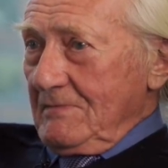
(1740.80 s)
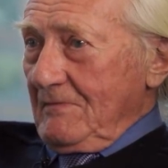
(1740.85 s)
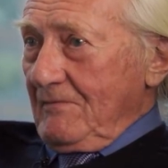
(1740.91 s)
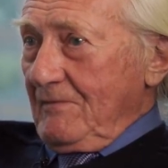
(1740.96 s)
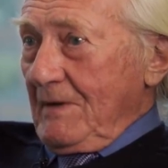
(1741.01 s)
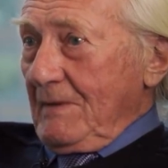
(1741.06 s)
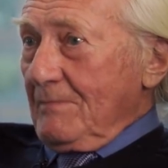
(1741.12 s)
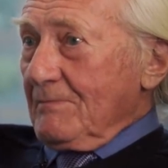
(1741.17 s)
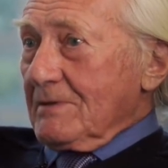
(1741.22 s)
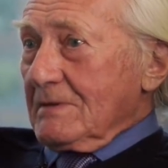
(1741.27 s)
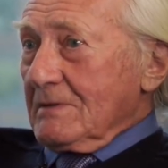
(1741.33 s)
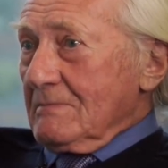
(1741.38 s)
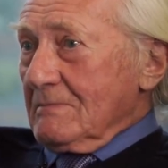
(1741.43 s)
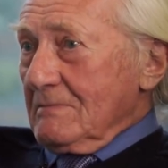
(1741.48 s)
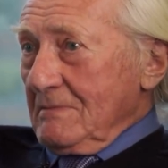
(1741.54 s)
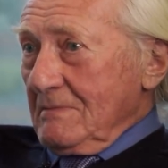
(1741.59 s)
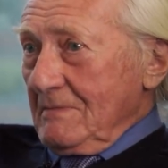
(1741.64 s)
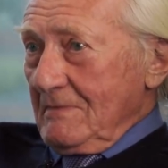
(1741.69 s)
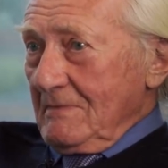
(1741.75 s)
flipped
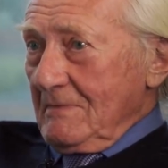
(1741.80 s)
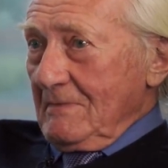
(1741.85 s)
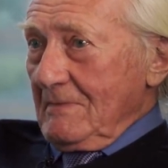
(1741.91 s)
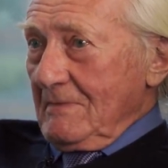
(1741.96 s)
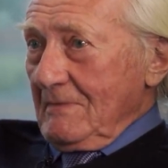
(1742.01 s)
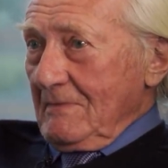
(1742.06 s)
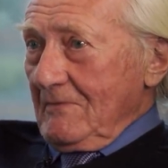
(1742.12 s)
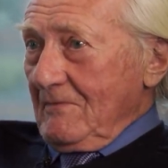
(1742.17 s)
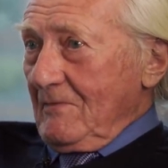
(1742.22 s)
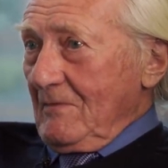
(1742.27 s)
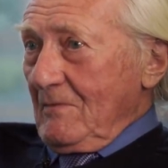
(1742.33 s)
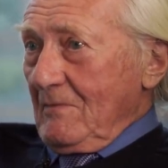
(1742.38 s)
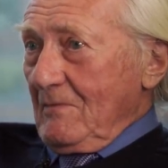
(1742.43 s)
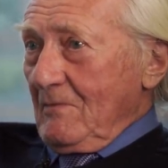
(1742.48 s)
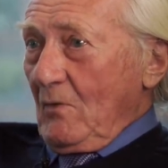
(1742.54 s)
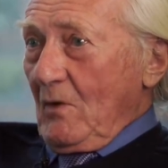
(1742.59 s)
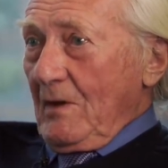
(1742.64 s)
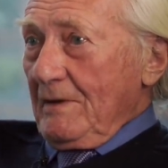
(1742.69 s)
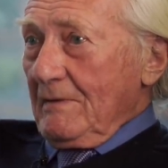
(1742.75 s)
from
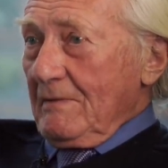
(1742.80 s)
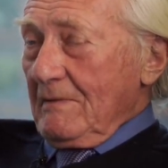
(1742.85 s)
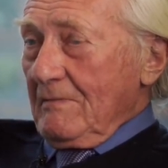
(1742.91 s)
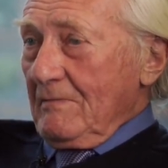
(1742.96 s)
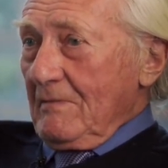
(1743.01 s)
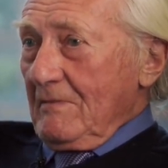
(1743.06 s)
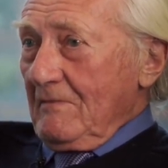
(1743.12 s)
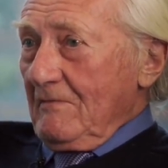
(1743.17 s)
one